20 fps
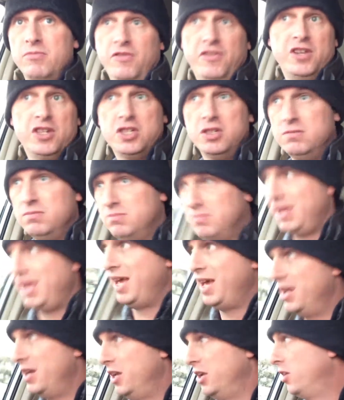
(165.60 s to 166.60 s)
efficient,
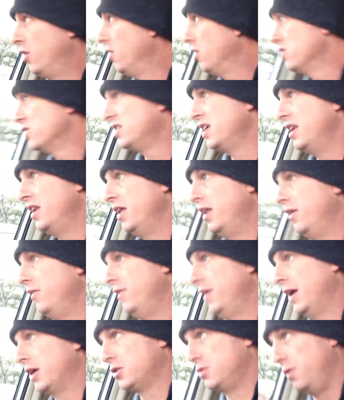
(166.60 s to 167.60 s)
and you're all set. None of
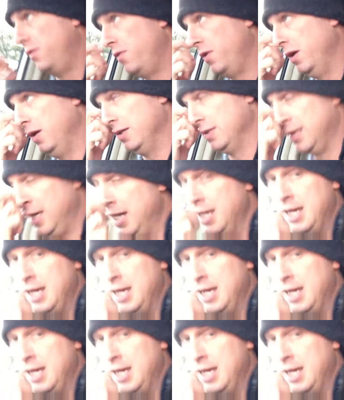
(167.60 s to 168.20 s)
the extra frills.